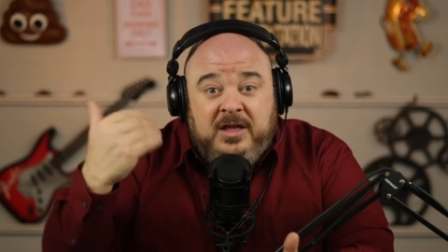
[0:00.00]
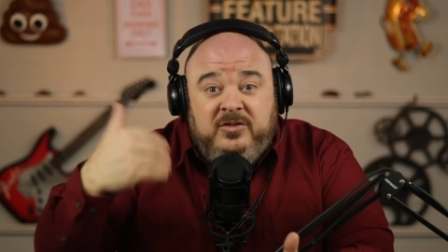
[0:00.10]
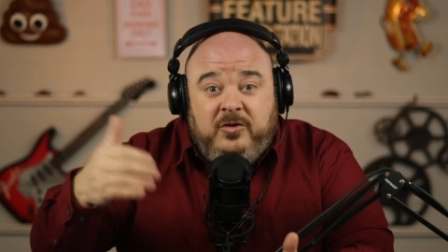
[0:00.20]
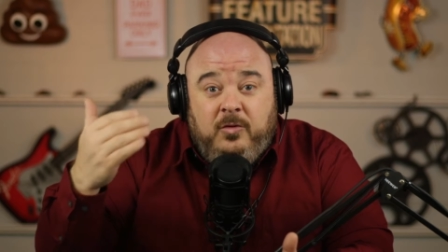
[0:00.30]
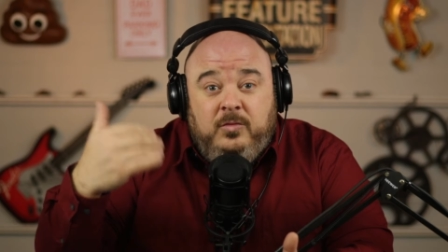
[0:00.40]

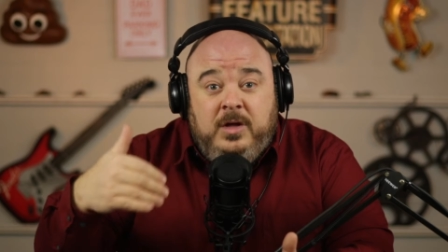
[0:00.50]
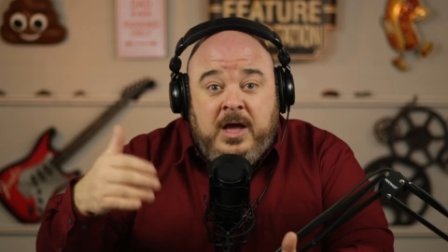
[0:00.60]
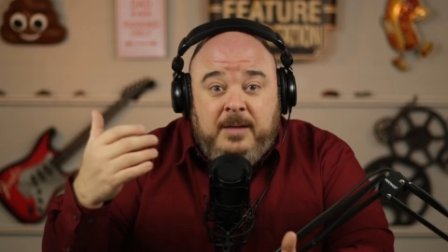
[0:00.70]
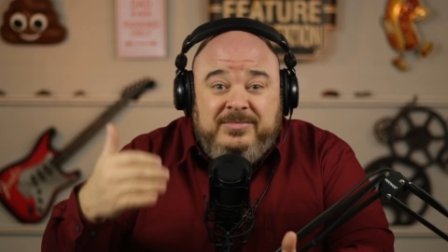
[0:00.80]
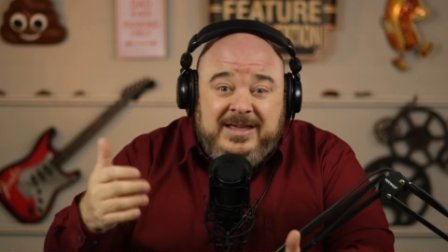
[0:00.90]
So
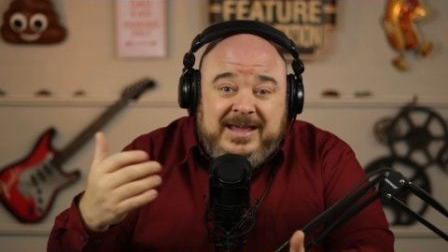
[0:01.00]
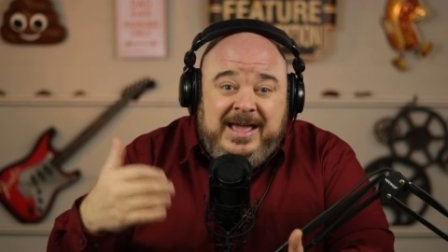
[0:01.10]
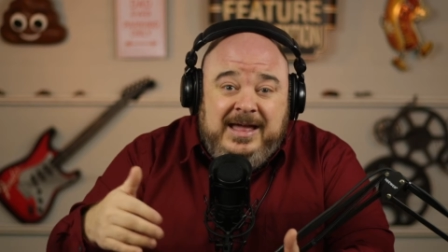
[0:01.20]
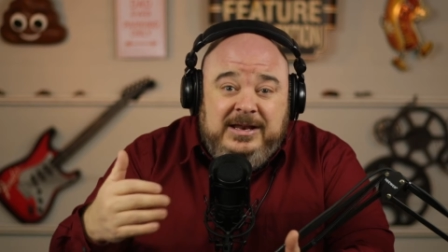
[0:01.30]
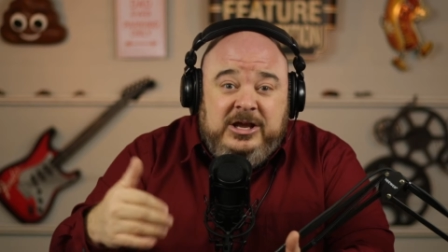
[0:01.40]
that
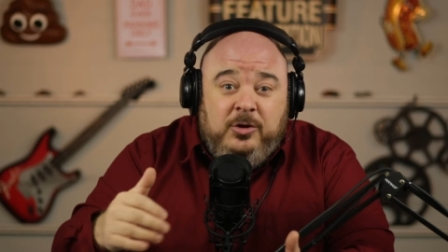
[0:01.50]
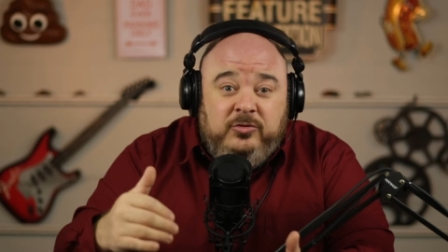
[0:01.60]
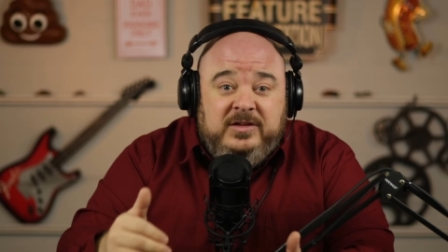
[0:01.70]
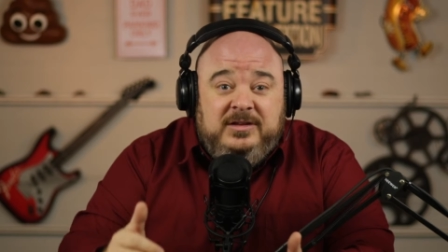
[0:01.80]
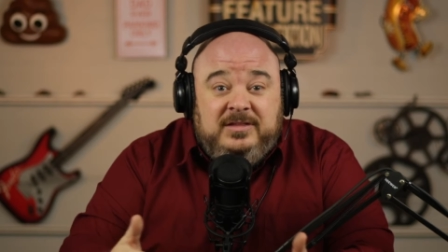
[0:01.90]
kind of
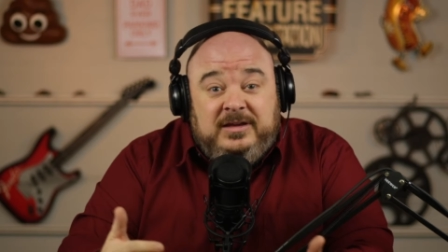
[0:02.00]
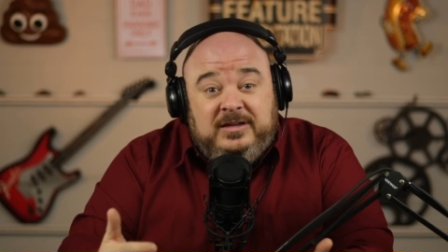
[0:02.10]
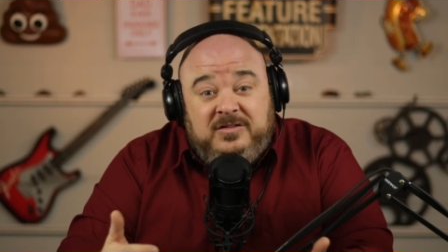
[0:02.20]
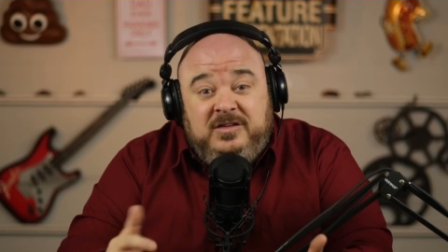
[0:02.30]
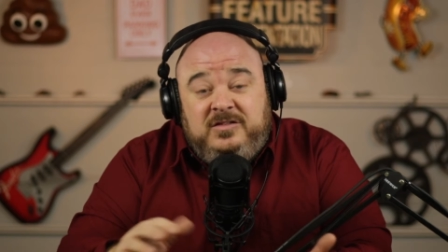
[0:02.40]
goes into the
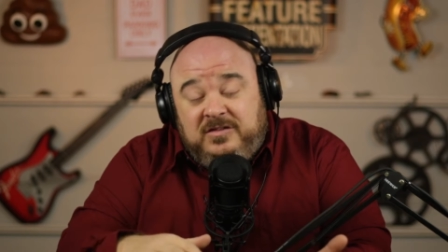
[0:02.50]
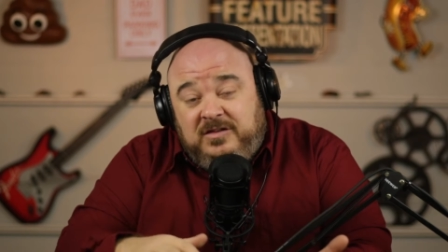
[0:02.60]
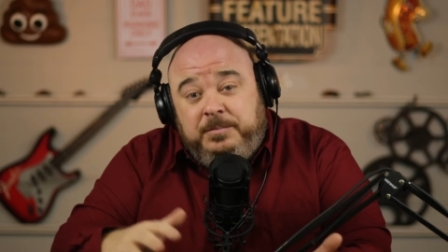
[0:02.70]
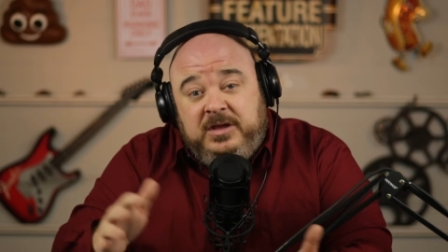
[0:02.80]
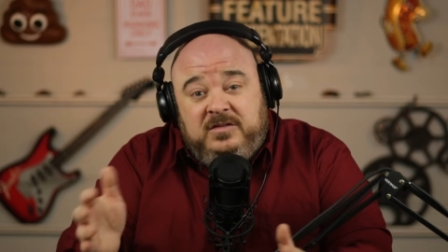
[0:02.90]

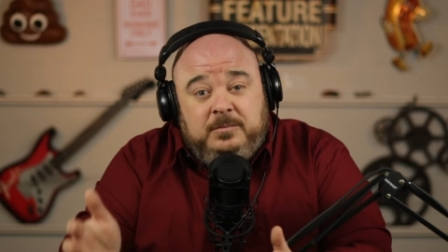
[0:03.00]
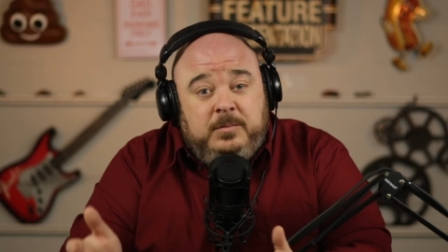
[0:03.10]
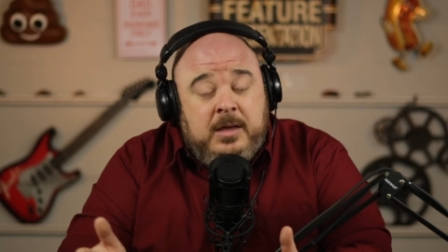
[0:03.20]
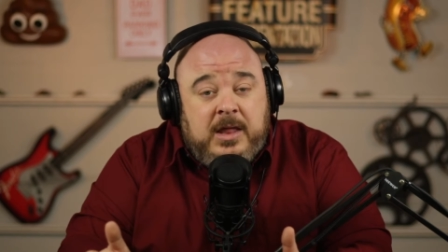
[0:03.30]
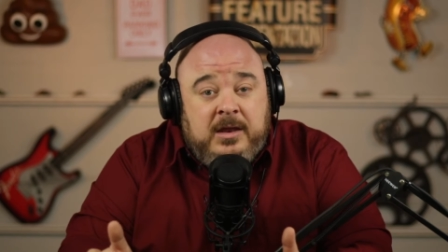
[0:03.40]
consistency piece
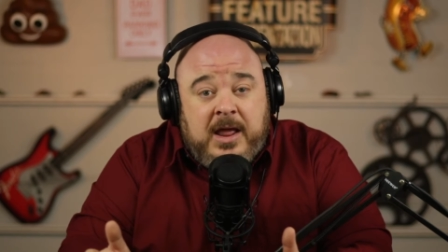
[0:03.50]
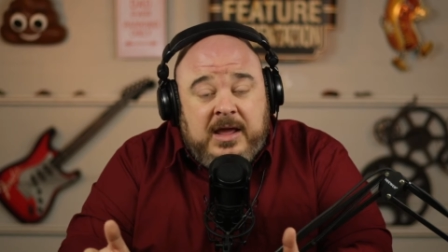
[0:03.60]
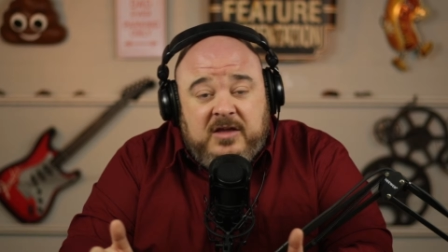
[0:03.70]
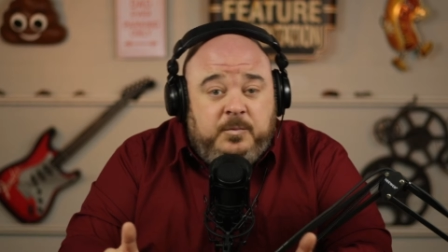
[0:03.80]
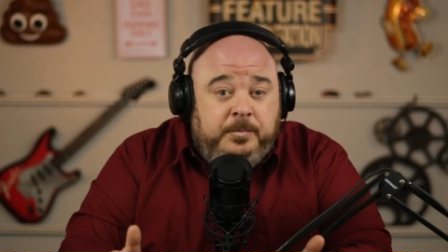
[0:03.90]
and
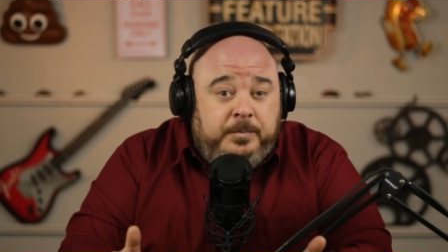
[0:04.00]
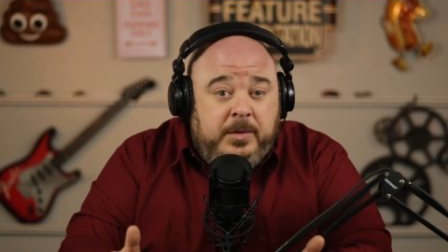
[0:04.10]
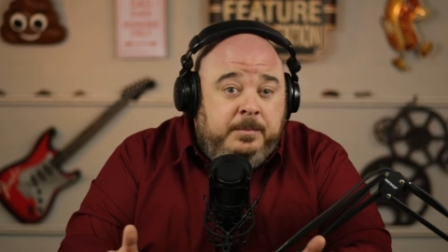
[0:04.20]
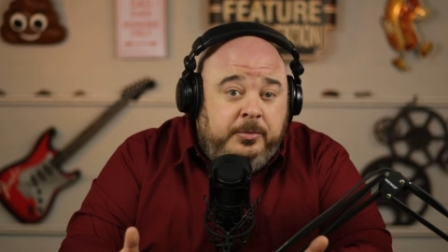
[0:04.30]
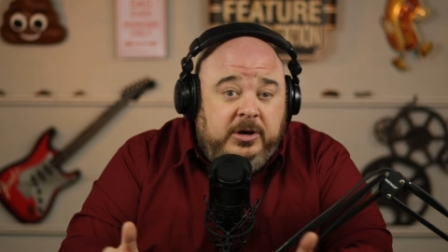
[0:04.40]
I guess
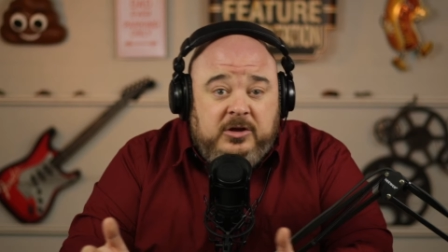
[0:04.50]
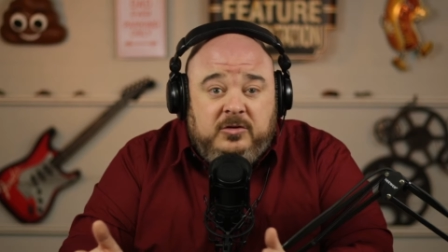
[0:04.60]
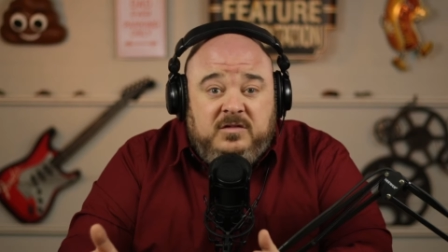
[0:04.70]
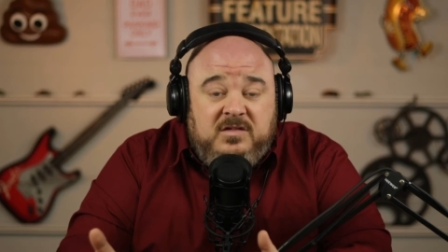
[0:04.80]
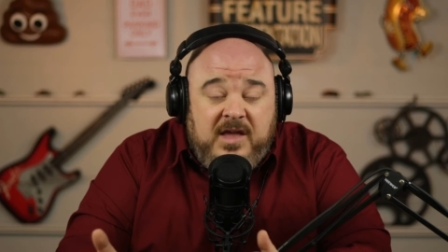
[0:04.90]
a pretty
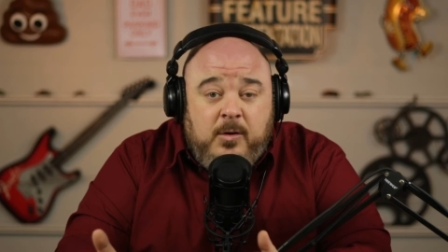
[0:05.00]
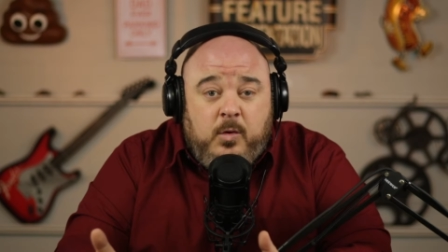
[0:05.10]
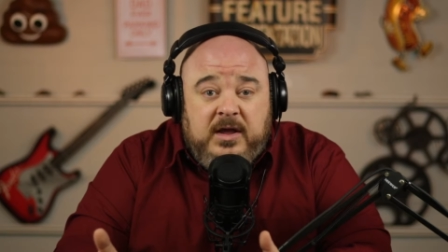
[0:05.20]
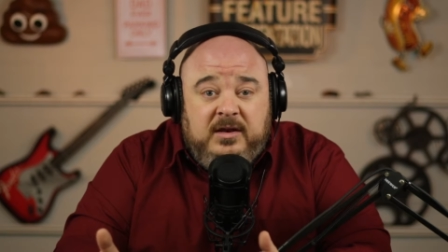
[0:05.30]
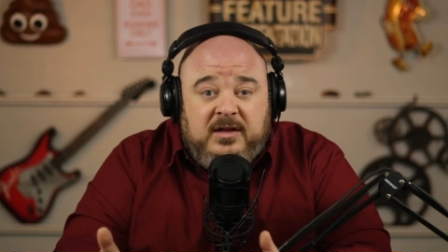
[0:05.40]
good
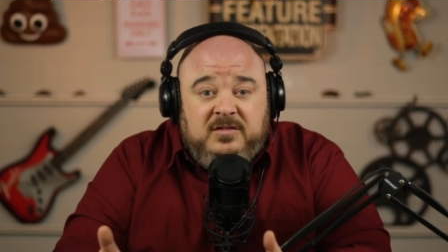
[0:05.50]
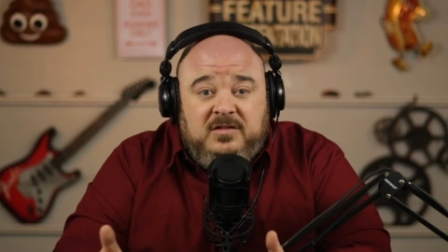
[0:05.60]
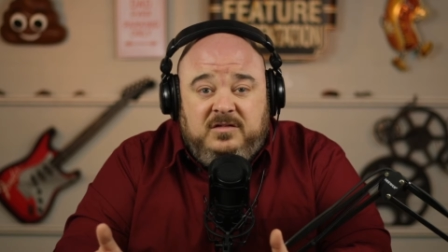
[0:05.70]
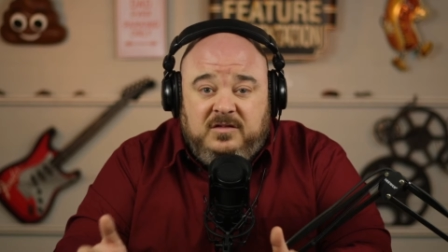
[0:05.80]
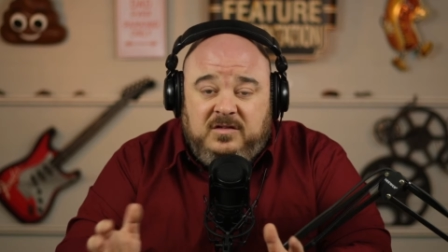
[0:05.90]
segue into
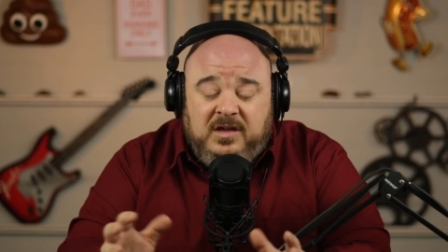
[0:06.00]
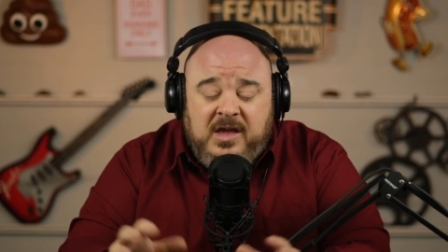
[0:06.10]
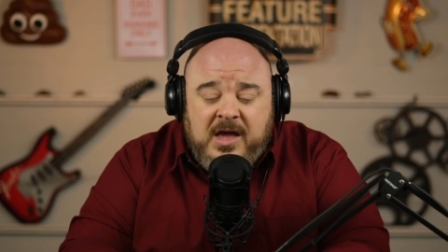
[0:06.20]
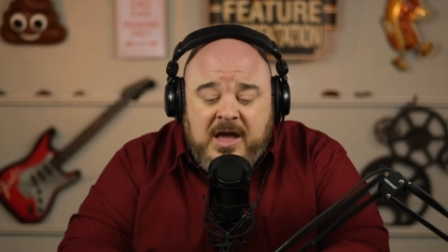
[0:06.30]
consistency.